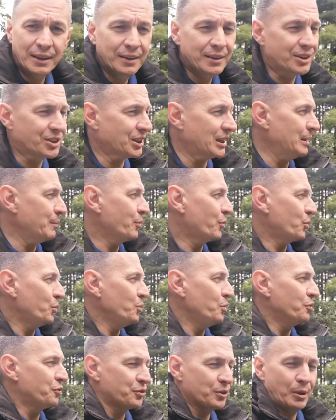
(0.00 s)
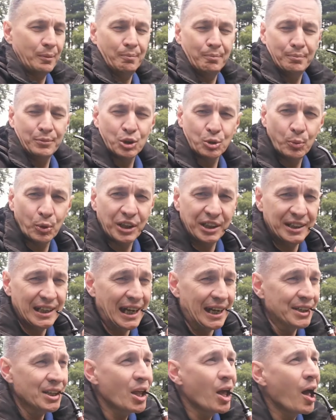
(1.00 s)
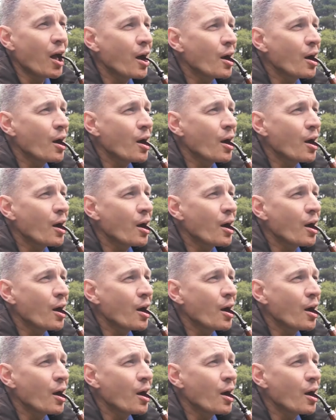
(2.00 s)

This came through from Smokey Dan.